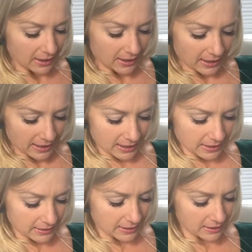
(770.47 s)

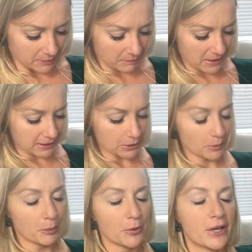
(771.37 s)
And my little
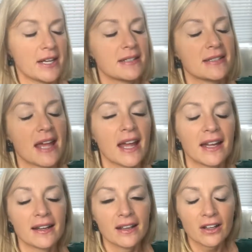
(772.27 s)
boy
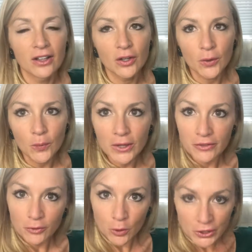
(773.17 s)
said, well,
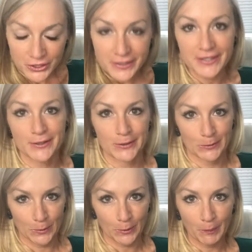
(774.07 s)
of course there's a
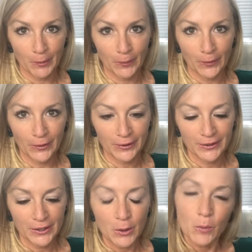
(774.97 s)
North Pole.
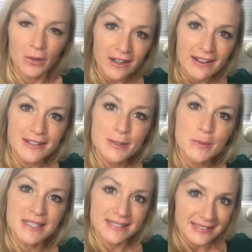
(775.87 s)
Where else
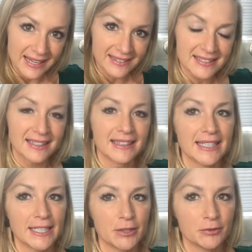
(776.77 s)
would Santa
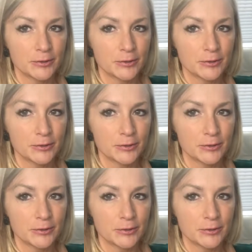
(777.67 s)
live?